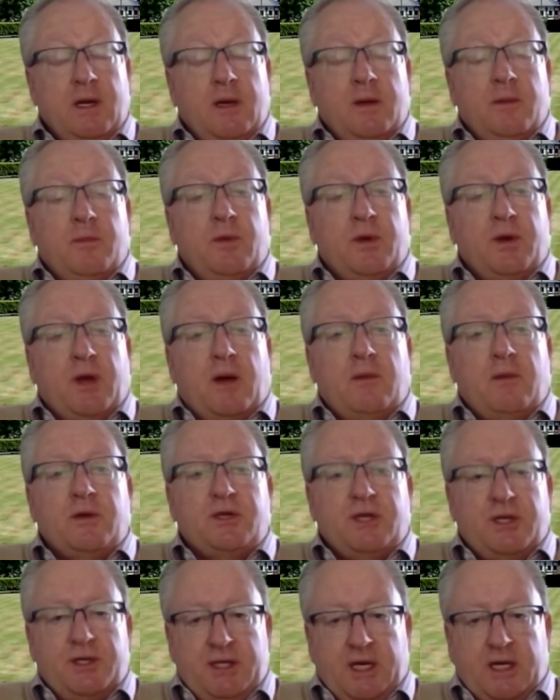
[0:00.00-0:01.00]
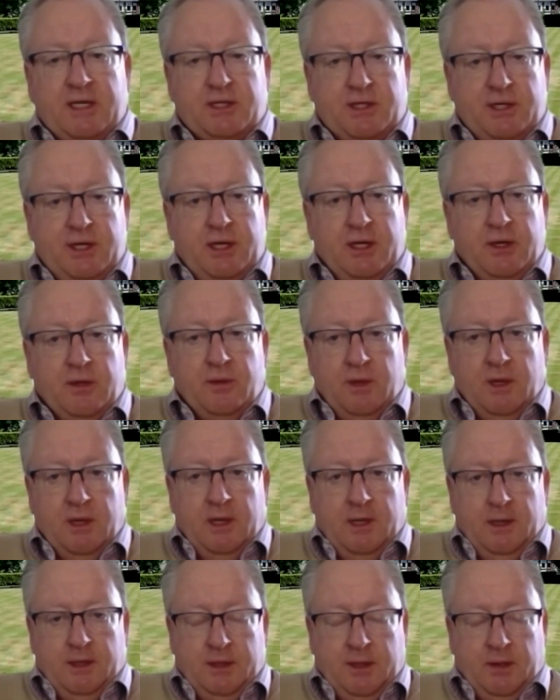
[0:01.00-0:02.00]
But I would suggest to you
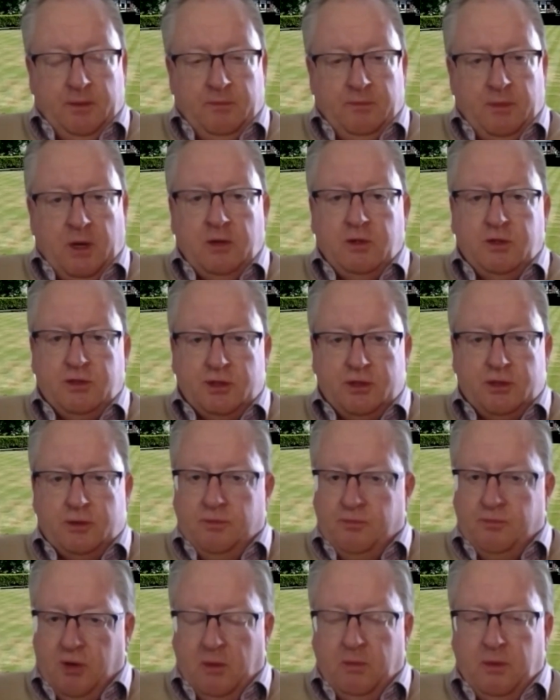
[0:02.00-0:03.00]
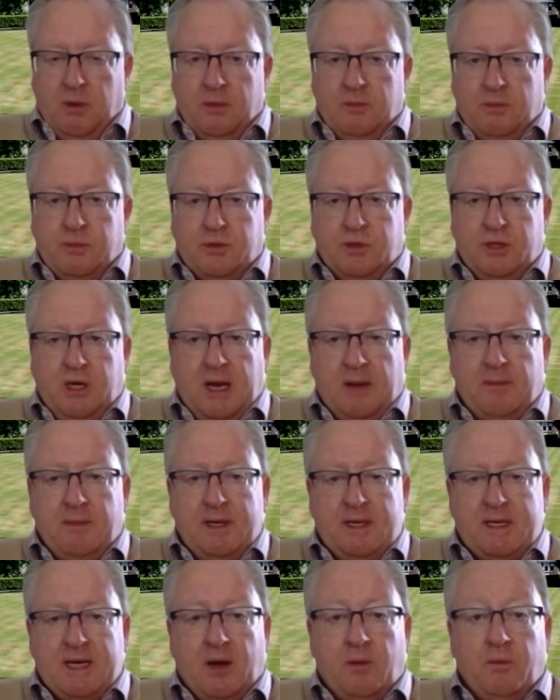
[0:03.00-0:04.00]
that most problems can be
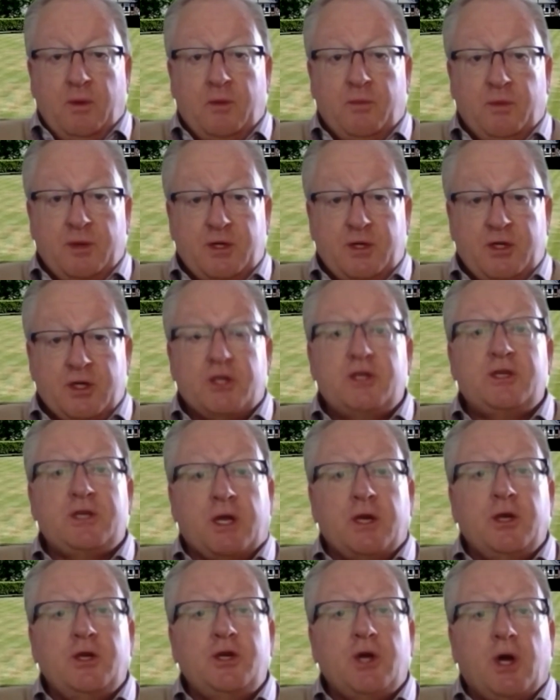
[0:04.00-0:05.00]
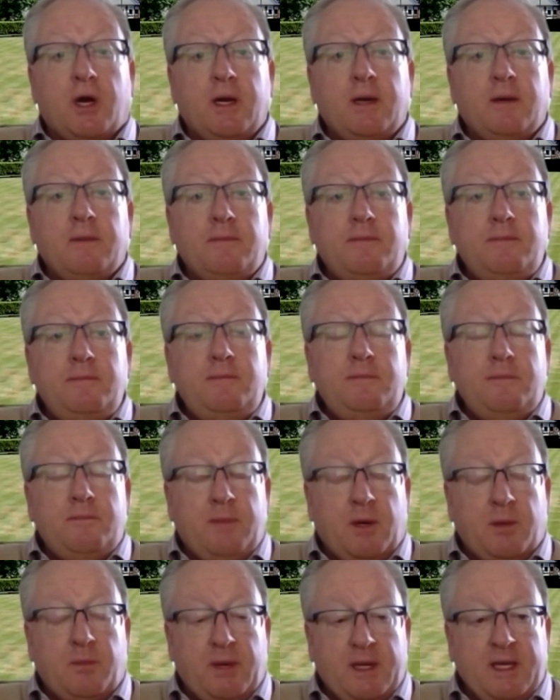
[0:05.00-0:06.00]
dealt with just sunshine.
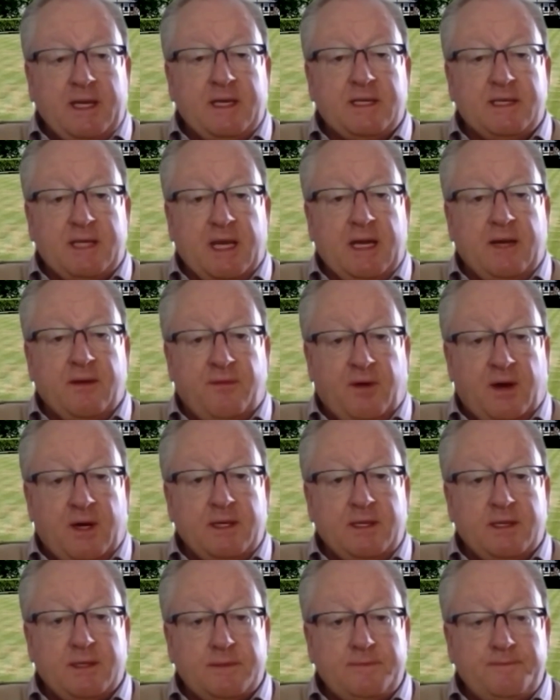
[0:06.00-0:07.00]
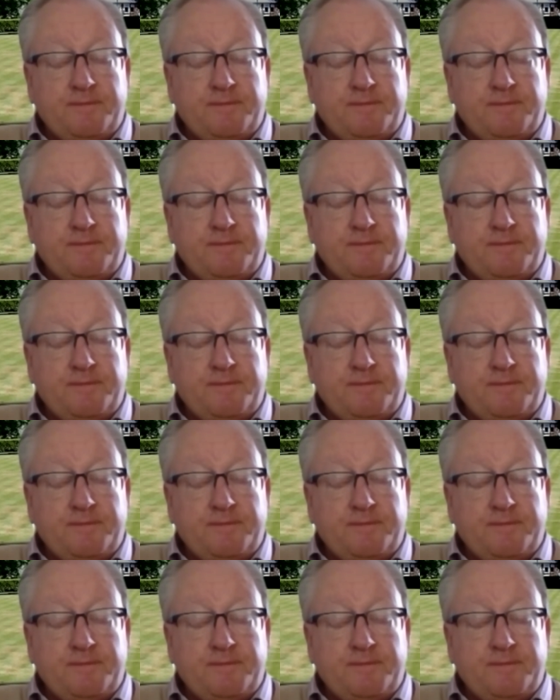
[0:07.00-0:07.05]
But please take advice.